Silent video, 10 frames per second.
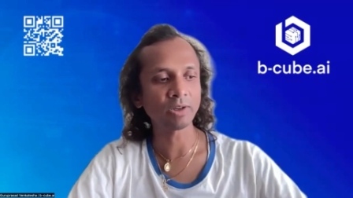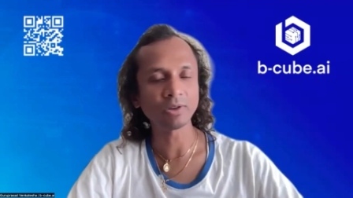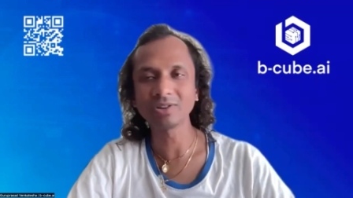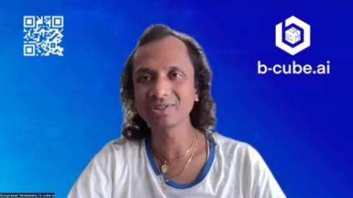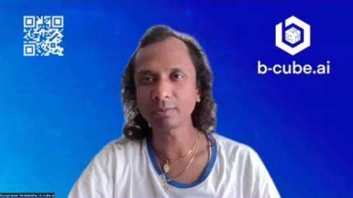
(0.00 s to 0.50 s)

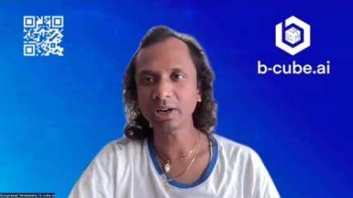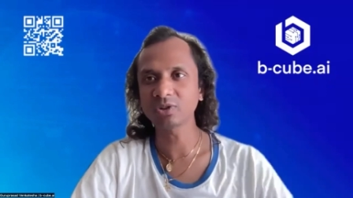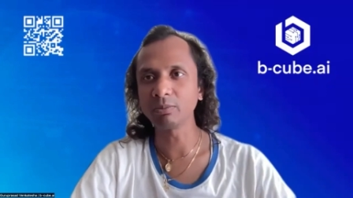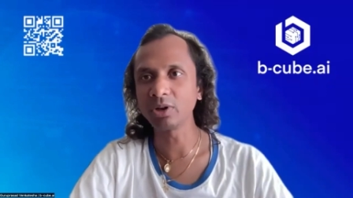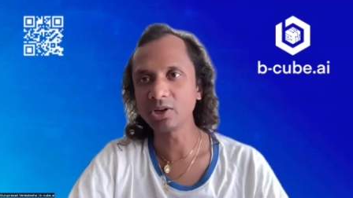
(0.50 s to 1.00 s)
We did some
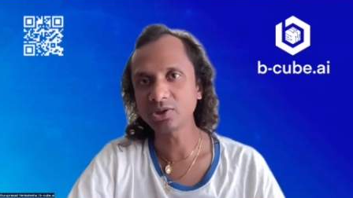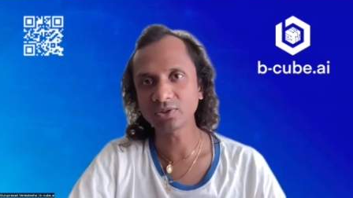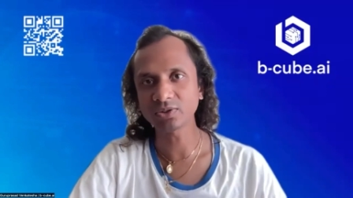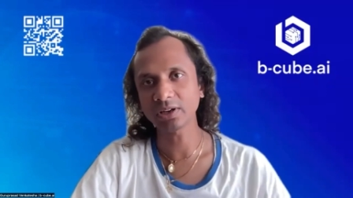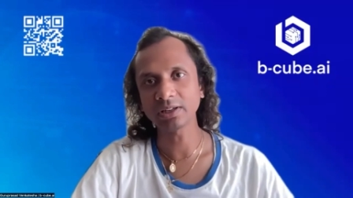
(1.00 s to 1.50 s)
kind of
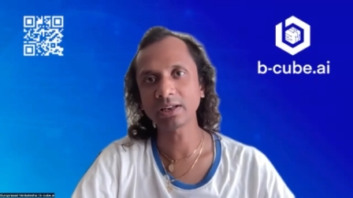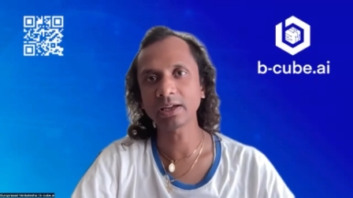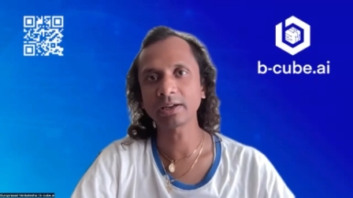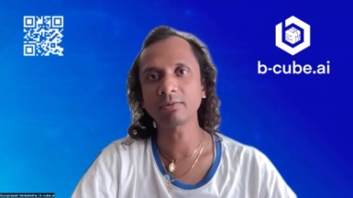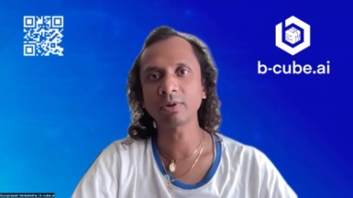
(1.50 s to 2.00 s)
simulation
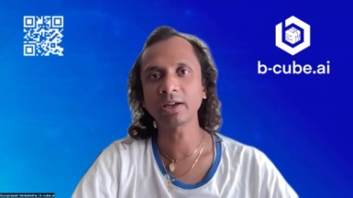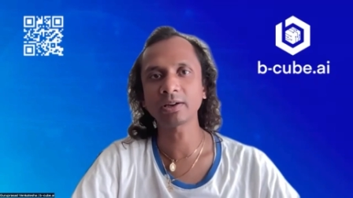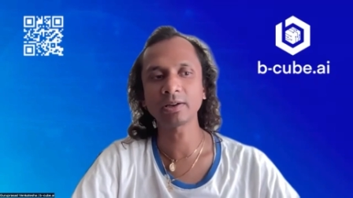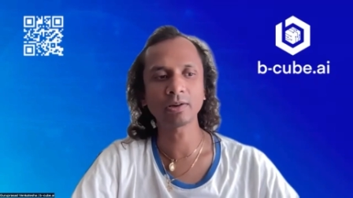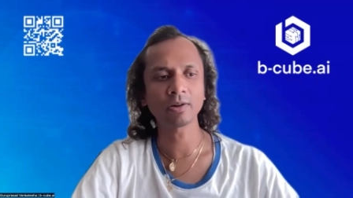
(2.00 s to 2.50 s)
study, like
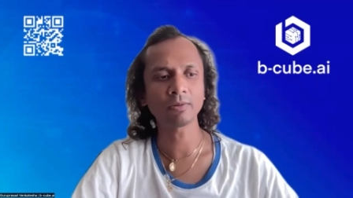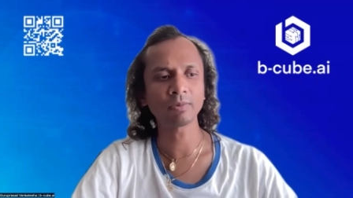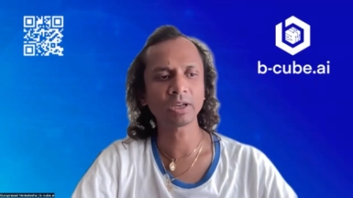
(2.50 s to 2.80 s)
wherein uh,